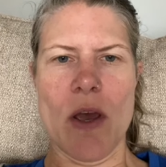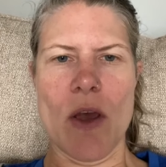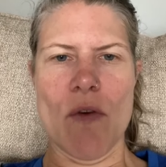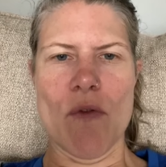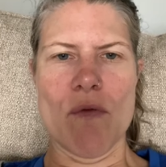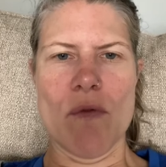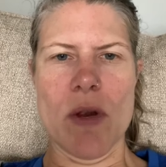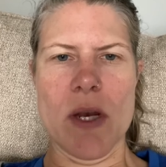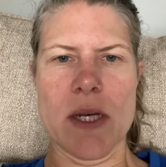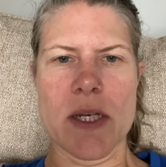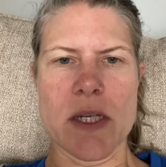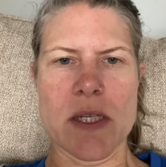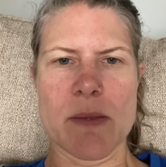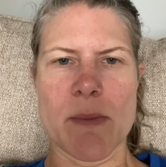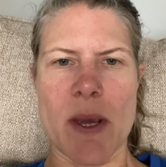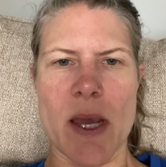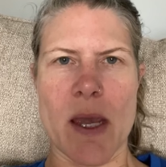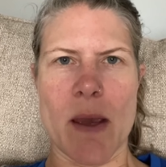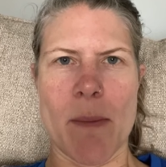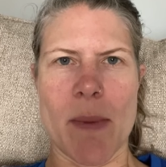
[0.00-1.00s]
really does
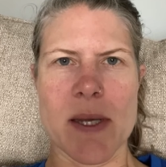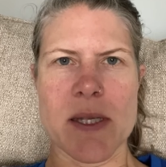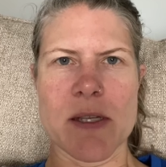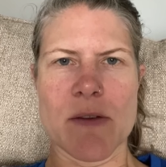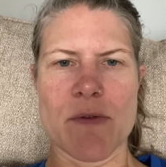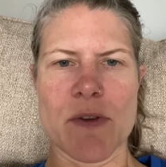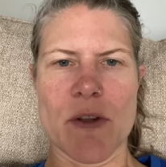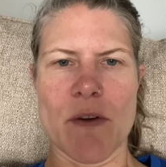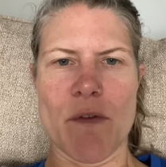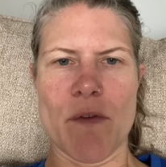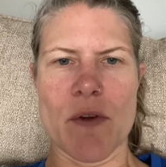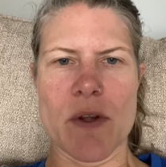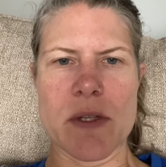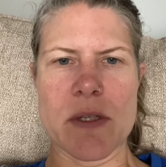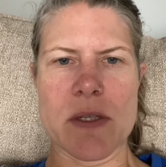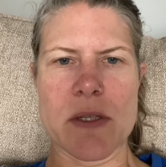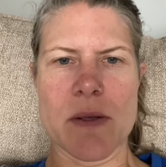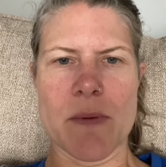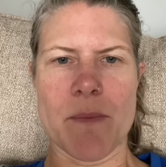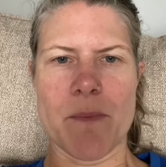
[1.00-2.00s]
make a massive
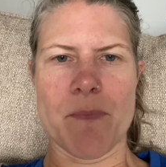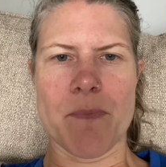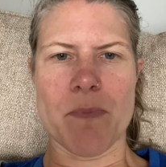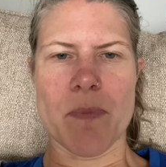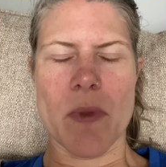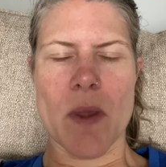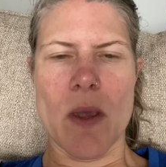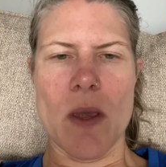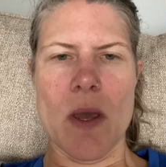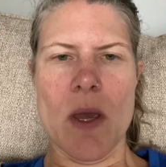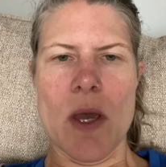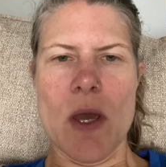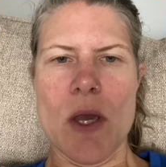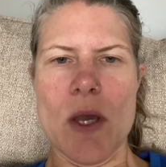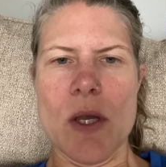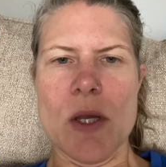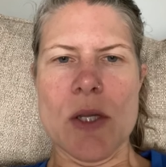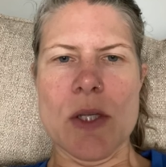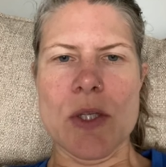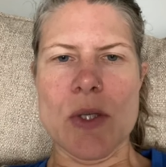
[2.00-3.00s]
difference.
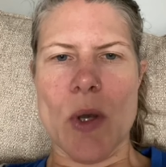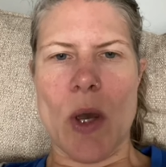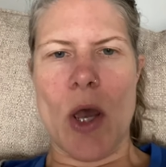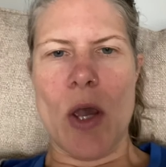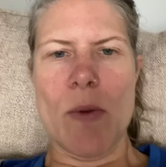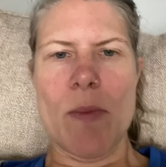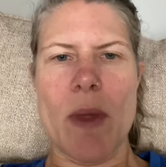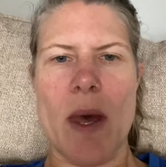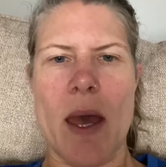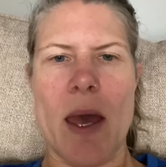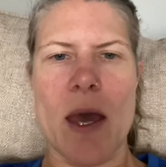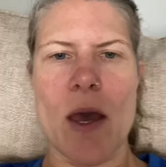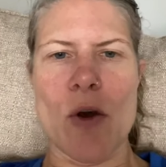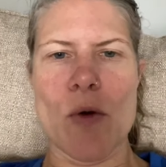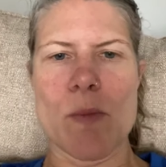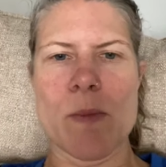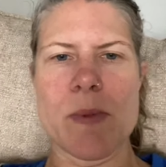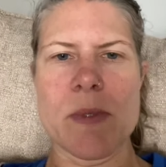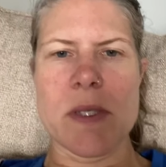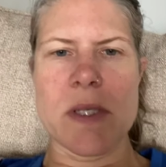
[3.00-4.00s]
So I hope that
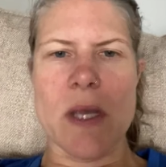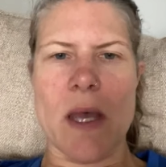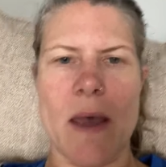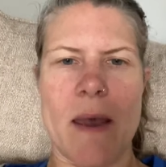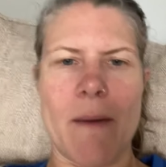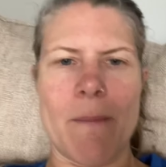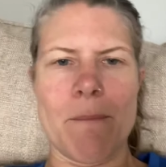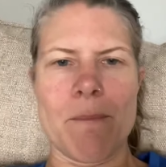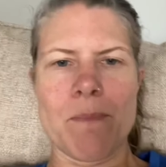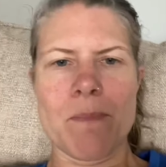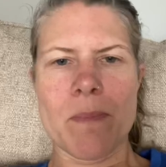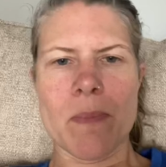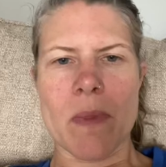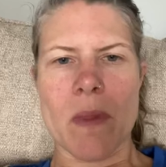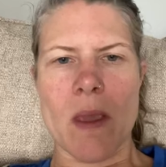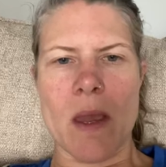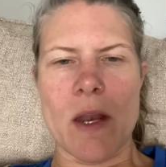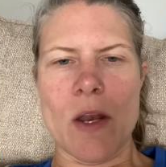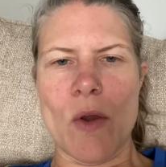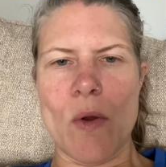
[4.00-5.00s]
helps. I
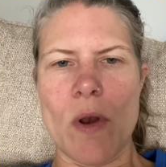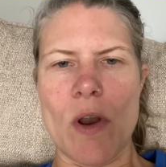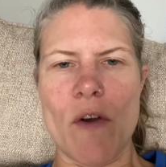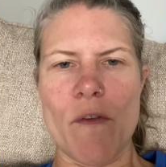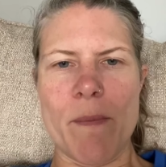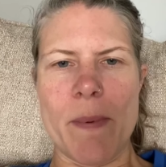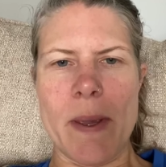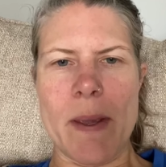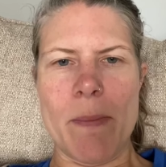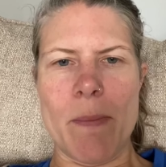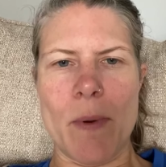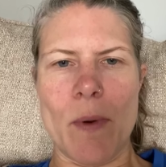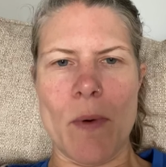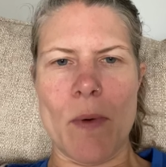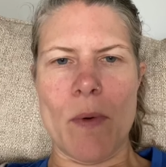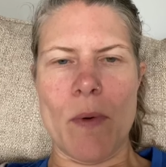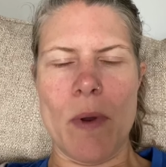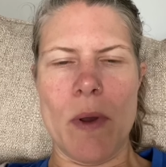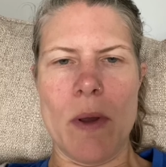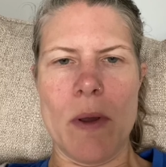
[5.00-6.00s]
know a lot of
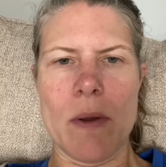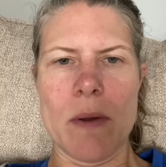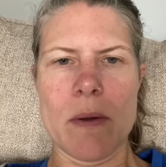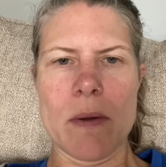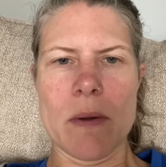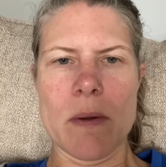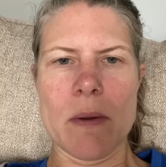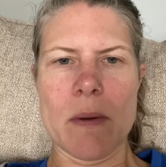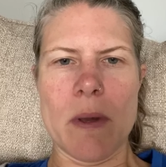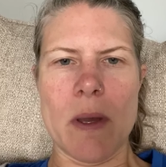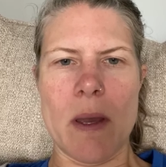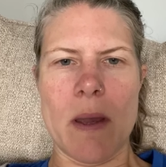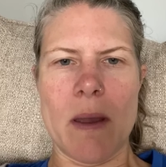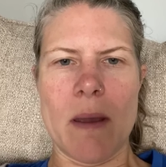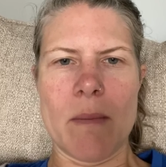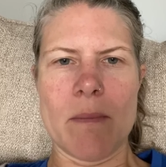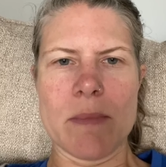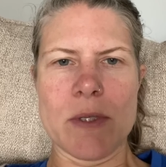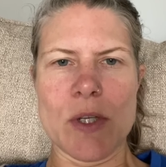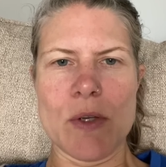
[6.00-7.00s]
people
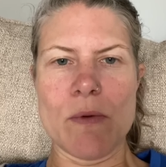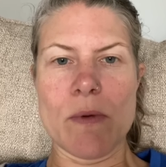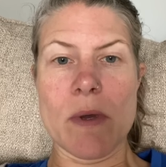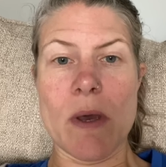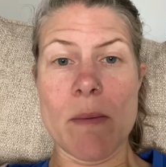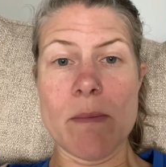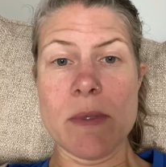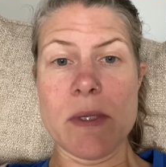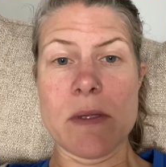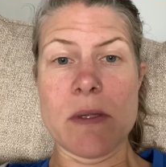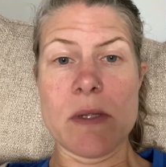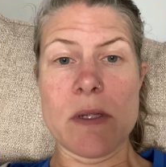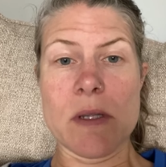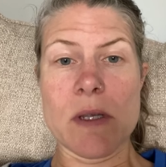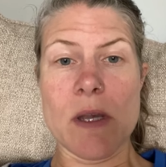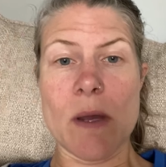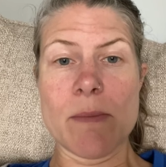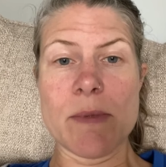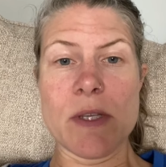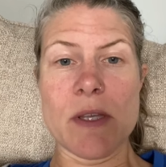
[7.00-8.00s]
do come
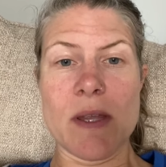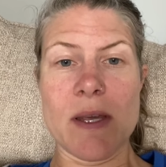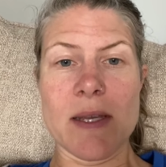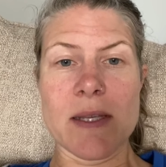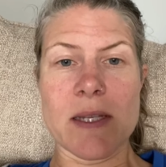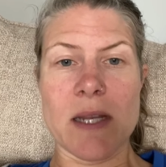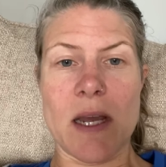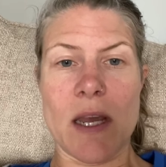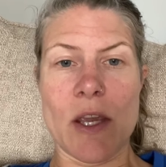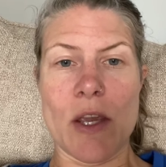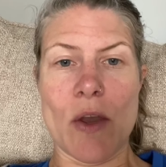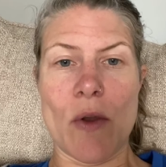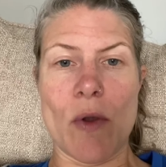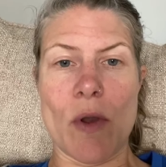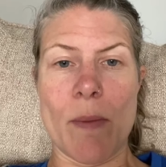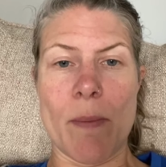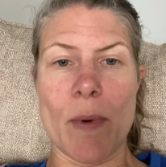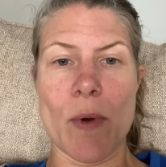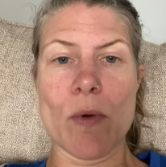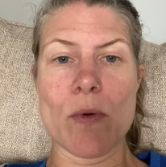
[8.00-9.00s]
to things like yoga,
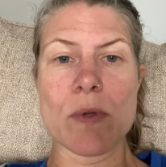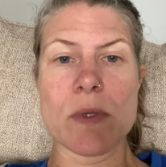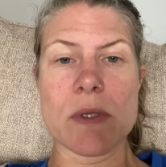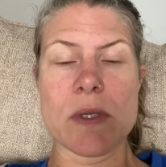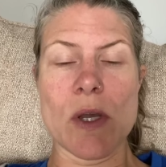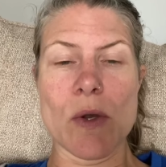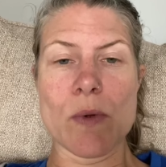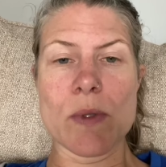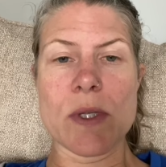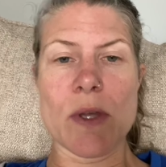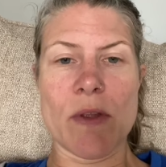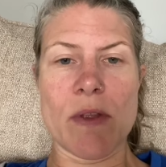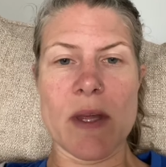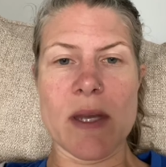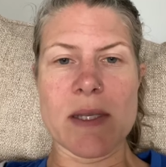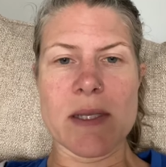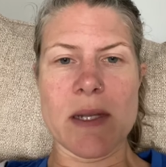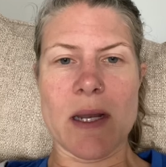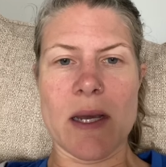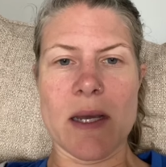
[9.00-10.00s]
but also
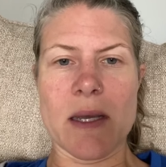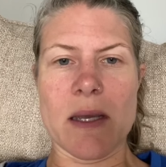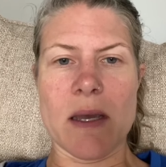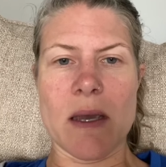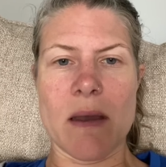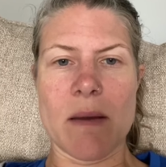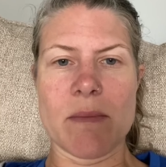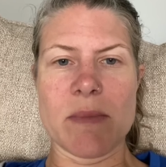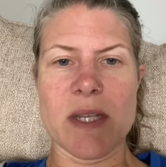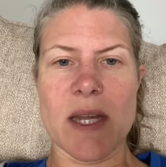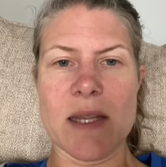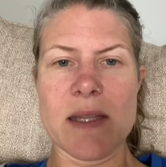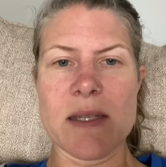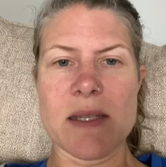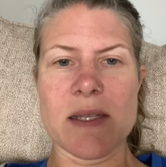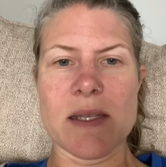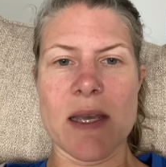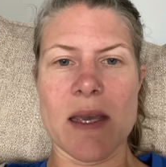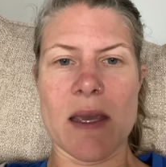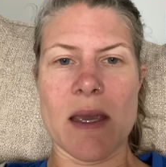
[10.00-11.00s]
things like
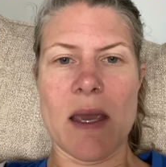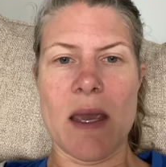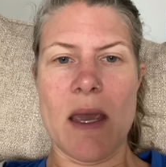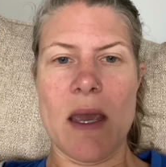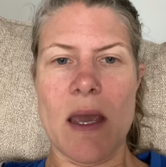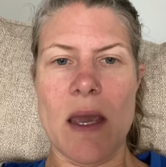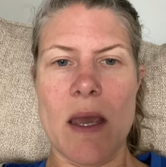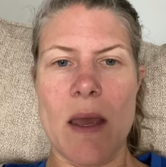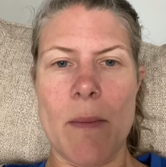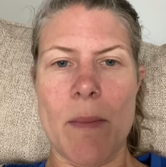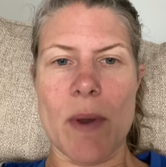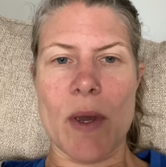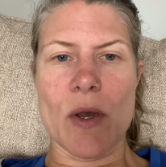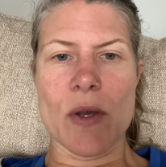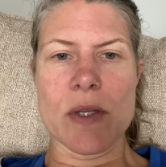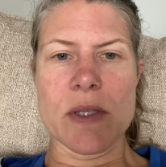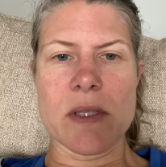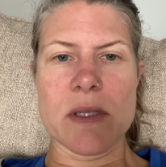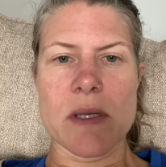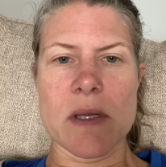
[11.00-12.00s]
dancing,
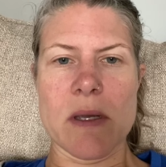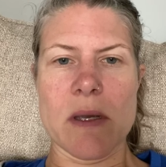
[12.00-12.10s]
because